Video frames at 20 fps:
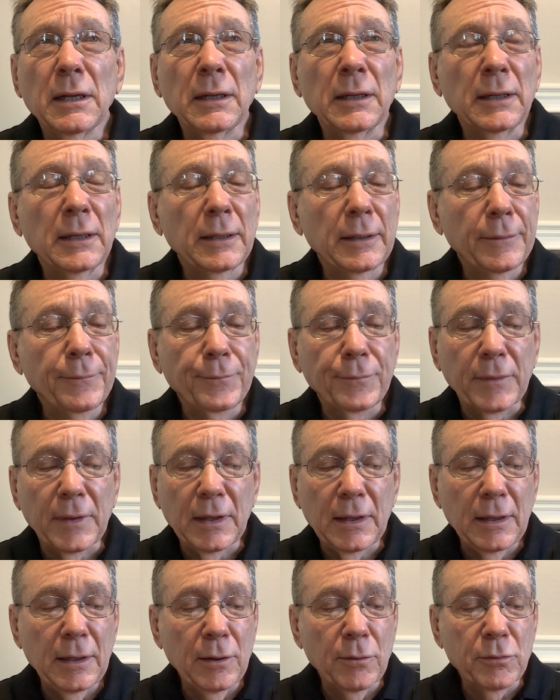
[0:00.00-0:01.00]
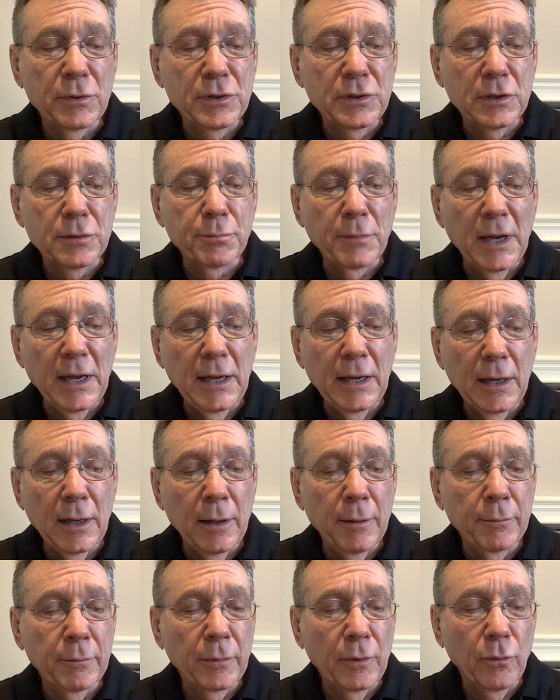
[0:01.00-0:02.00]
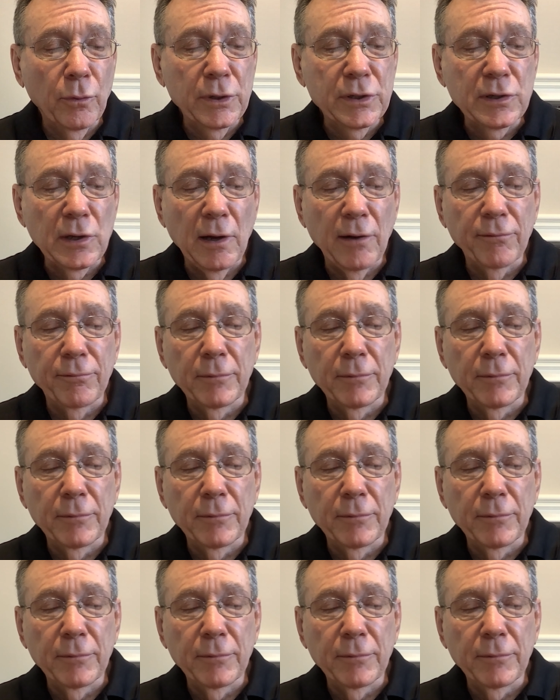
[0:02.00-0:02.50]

Um, it was just mayhem. We saw